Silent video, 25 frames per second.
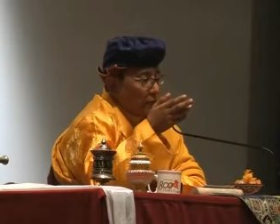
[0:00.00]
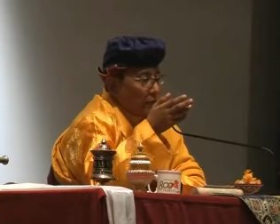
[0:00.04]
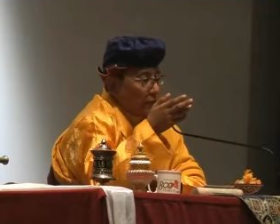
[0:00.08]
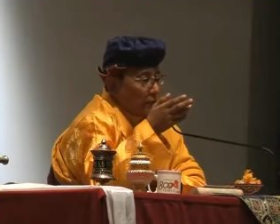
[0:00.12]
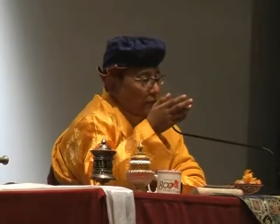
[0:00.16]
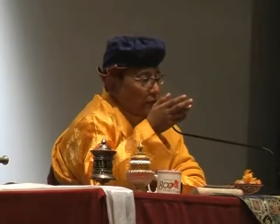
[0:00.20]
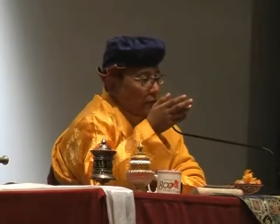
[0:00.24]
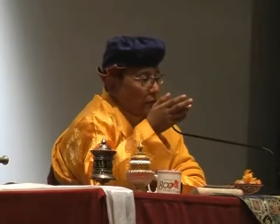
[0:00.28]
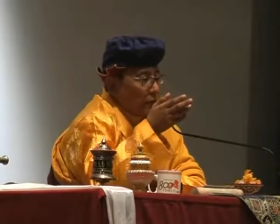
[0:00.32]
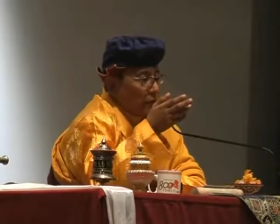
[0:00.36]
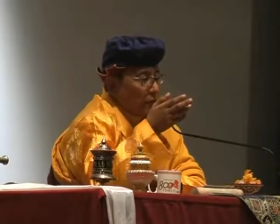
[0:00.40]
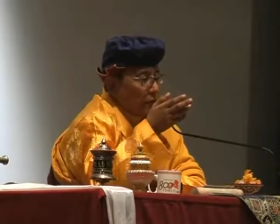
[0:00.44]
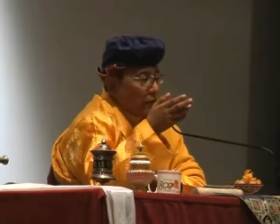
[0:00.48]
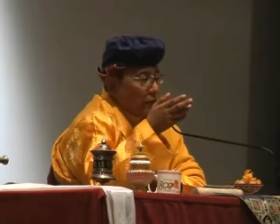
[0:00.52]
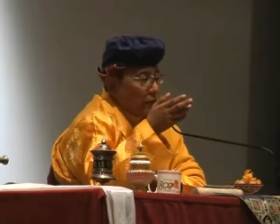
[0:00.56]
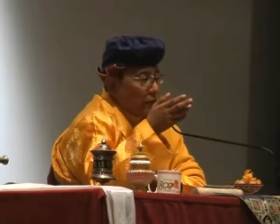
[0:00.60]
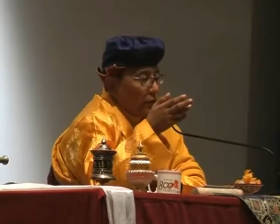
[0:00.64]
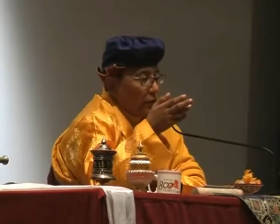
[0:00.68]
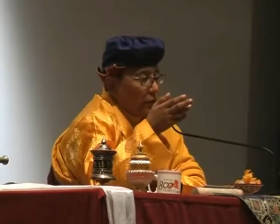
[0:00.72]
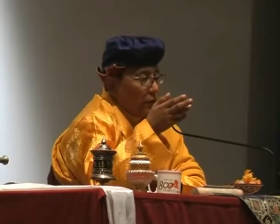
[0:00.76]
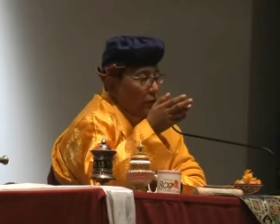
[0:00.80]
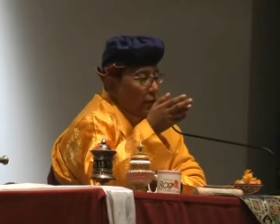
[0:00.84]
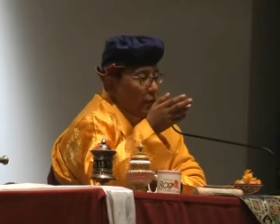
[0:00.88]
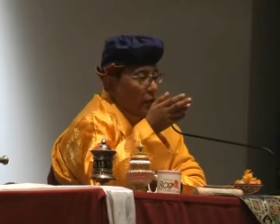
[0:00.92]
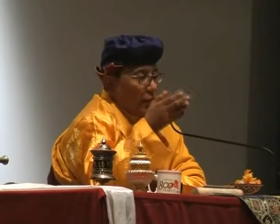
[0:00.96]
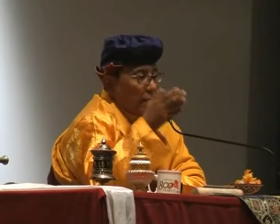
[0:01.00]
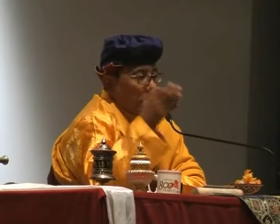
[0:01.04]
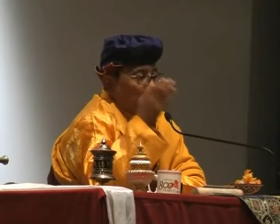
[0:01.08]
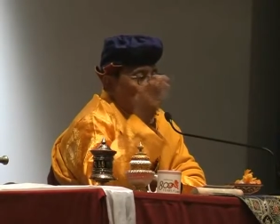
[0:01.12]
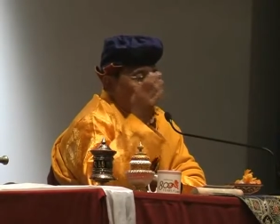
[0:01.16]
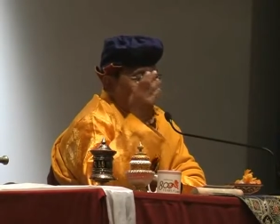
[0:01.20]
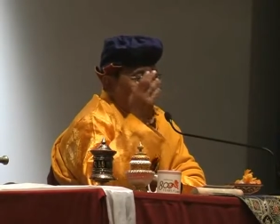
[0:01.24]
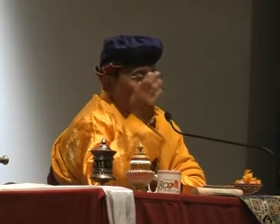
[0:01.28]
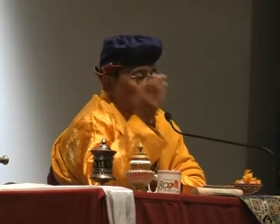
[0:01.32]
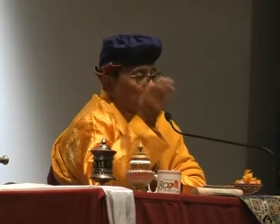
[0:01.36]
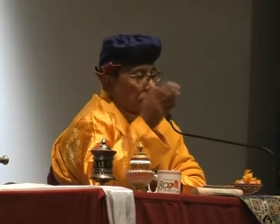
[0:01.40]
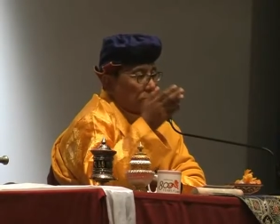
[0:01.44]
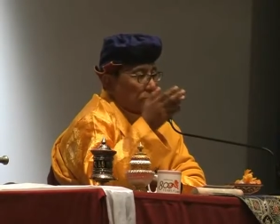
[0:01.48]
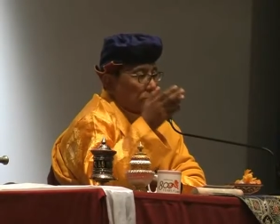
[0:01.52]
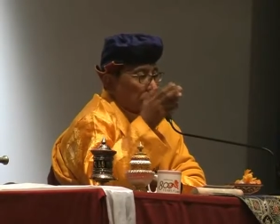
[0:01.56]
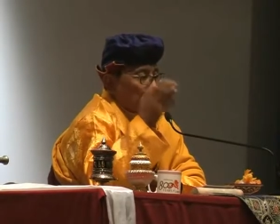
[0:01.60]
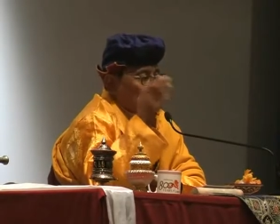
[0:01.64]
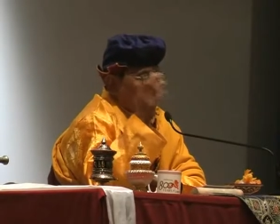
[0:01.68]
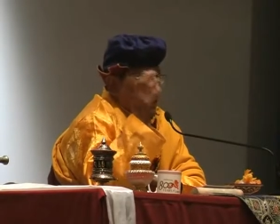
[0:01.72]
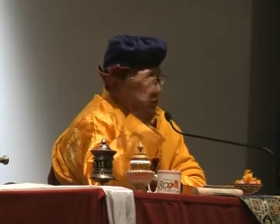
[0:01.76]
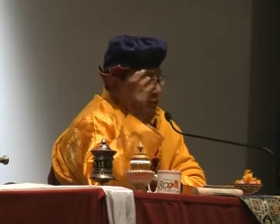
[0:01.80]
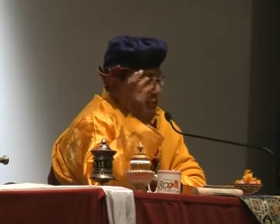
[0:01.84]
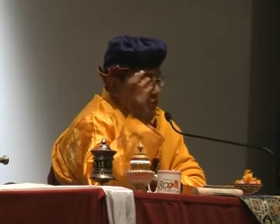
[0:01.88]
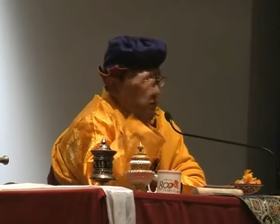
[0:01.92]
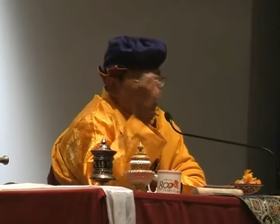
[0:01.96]
you know, and also,
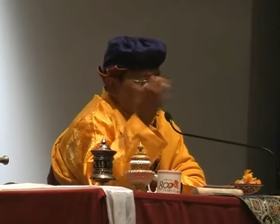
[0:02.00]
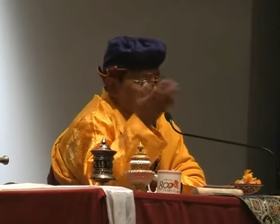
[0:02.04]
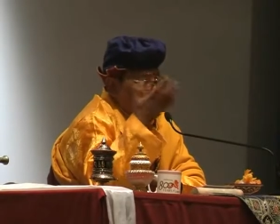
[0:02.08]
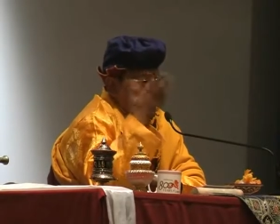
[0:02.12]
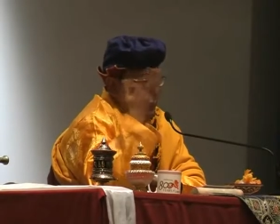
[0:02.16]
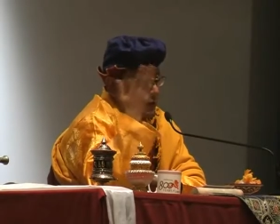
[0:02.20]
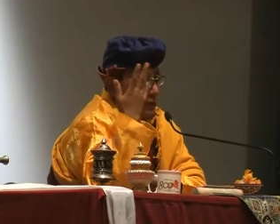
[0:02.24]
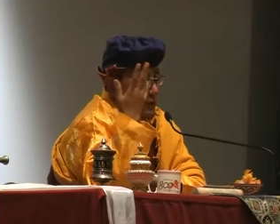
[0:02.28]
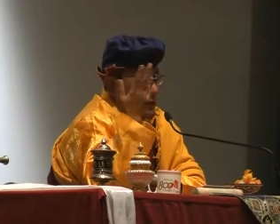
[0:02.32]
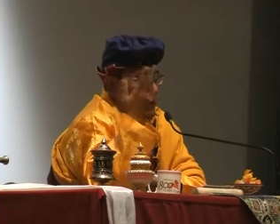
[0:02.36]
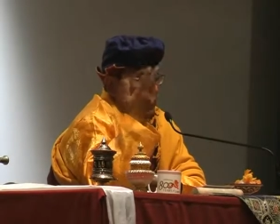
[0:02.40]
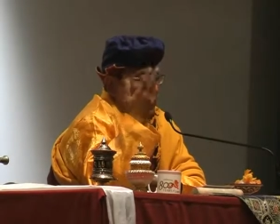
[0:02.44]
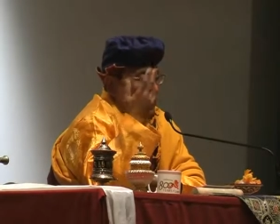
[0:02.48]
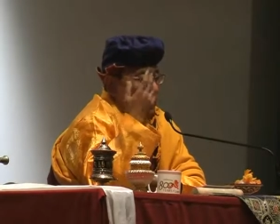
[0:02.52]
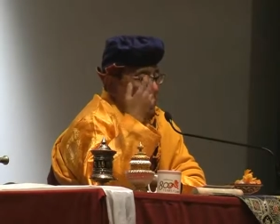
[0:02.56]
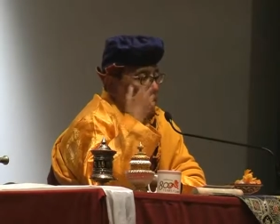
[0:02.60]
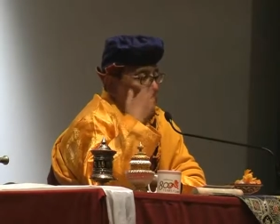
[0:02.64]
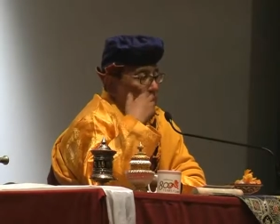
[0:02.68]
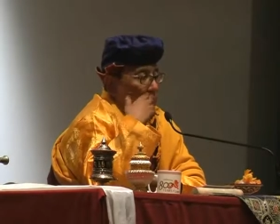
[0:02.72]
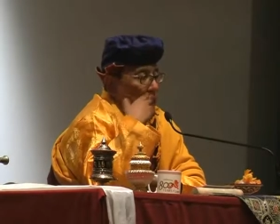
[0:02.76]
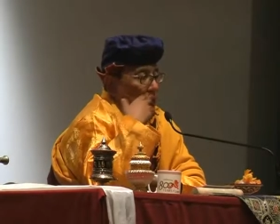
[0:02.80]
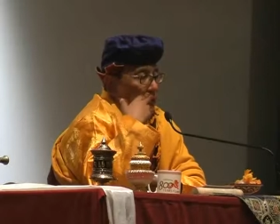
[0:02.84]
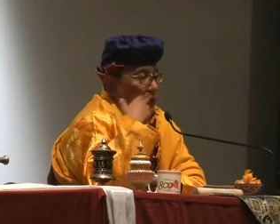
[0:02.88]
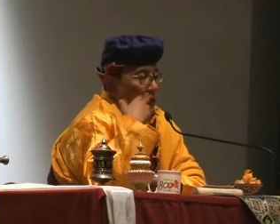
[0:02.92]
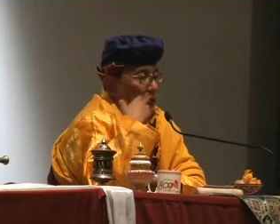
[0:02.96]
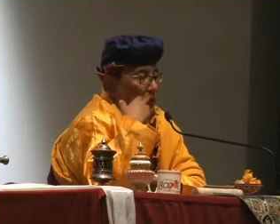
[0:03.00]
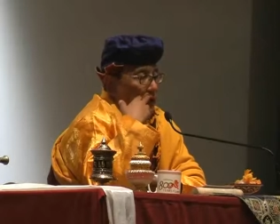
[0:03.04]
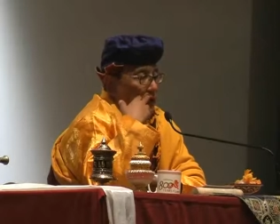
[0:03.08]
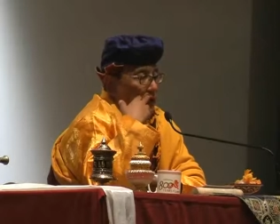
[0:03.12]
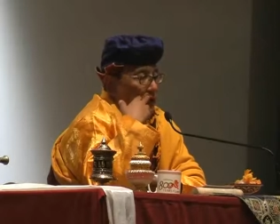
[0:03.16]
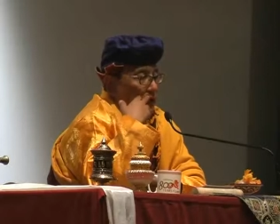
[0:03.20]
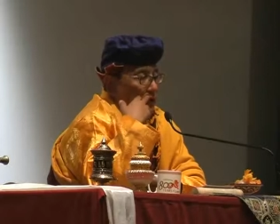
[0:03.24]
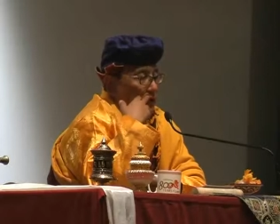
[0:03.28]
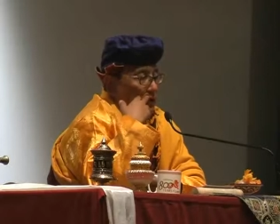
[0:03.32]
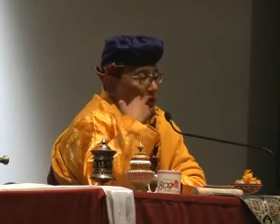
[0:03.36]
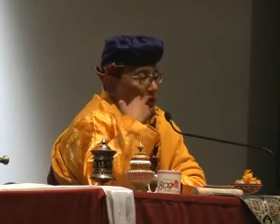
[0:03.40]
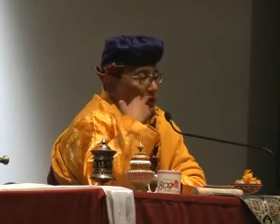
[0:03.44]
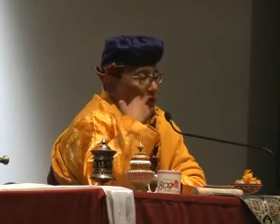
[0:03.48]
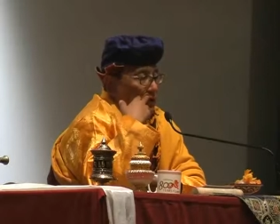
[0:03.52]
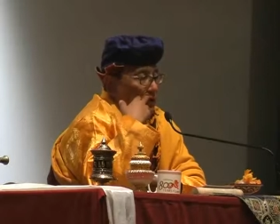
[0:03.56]
you know, like a, uh,